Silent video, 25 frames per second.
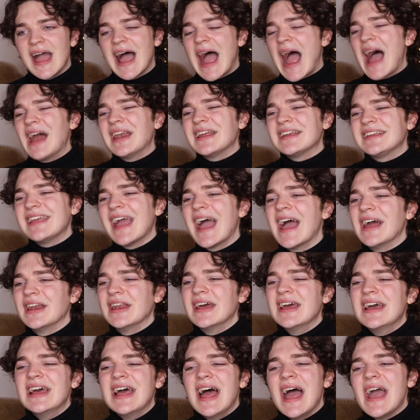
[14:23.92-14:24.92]
And again,
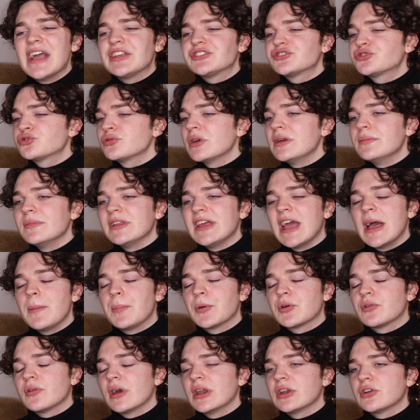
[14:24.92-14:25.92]
extremely
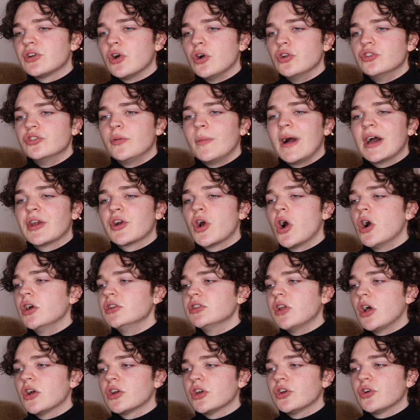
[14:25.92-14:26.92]
hypocritical no matter how
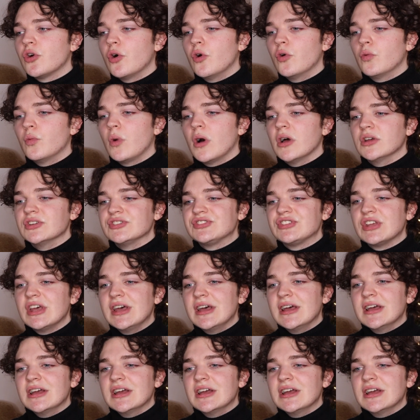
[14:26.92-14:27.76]
long ago it was